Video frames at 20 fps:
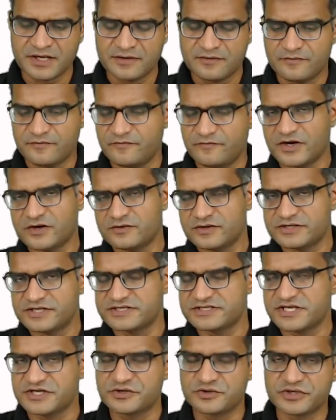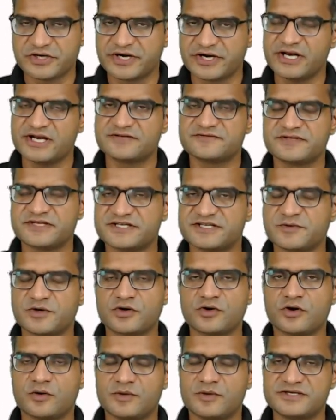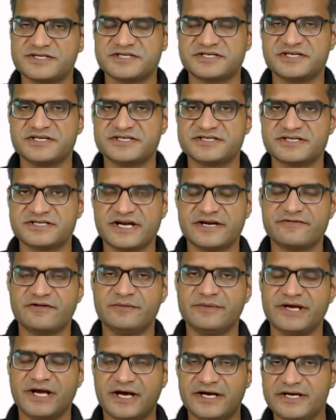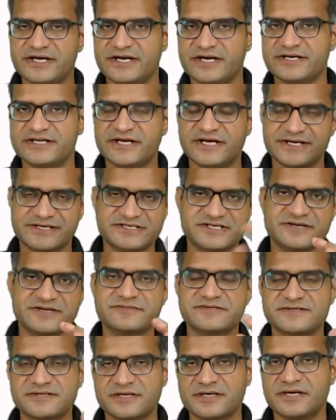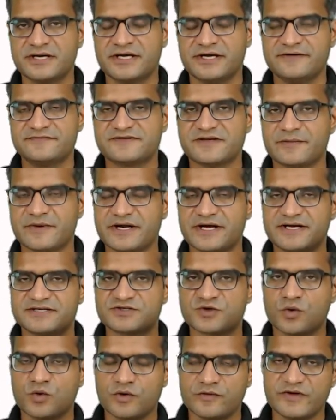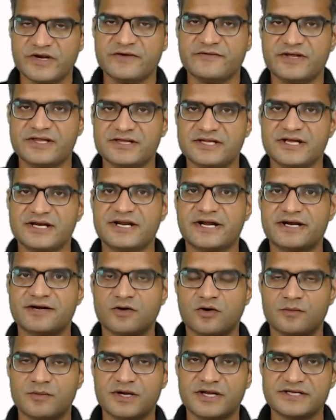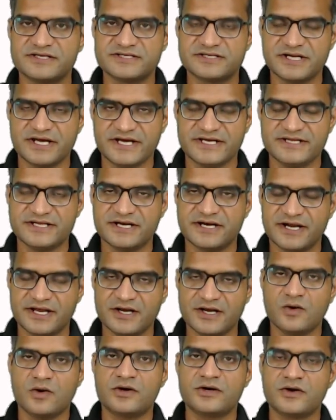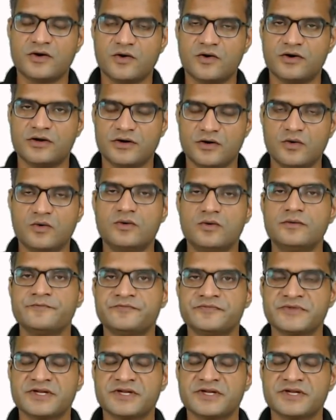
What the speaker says: One of the things that you should realize with respect to normalization is it will be higher at the extremes. If somebody has scored very well, they'll get normalized either a lot or low.